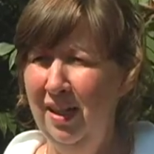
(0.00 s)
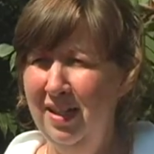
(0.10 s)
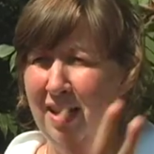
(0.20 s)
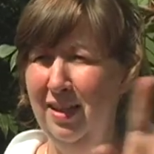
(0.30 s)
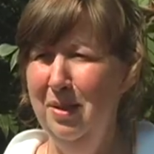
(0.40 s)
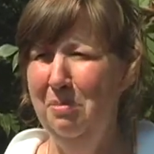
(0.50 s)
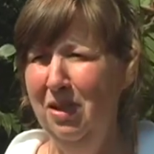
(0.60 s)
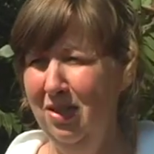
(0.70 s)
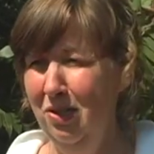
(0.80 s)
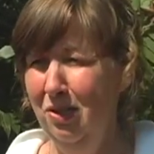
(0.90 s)
they take these
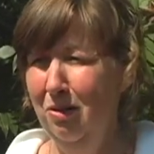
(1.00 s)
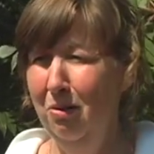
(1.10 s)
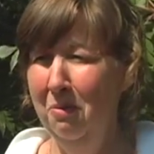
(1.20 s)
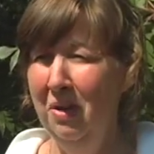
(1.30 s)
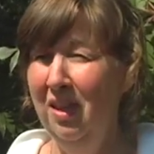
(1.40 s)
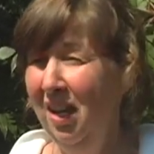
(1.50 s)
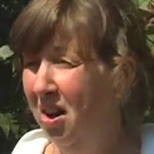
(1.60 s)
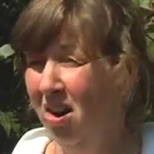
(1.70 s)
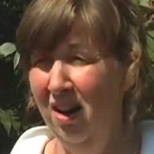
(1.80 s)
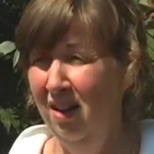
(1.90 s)
messages home, and they
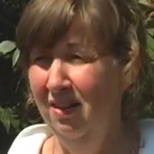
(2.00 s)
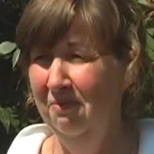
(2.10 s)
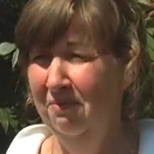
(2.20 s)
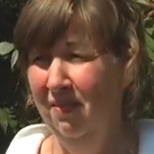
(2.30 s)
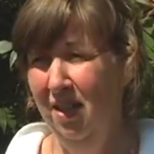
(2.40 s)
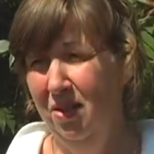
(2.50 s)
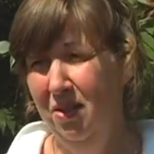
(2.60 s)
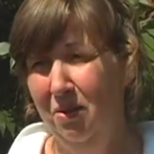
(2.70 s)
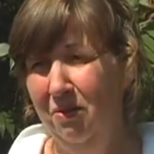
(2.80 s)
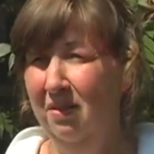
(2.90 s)
are.
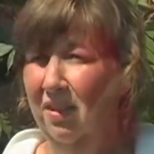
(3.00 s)
So,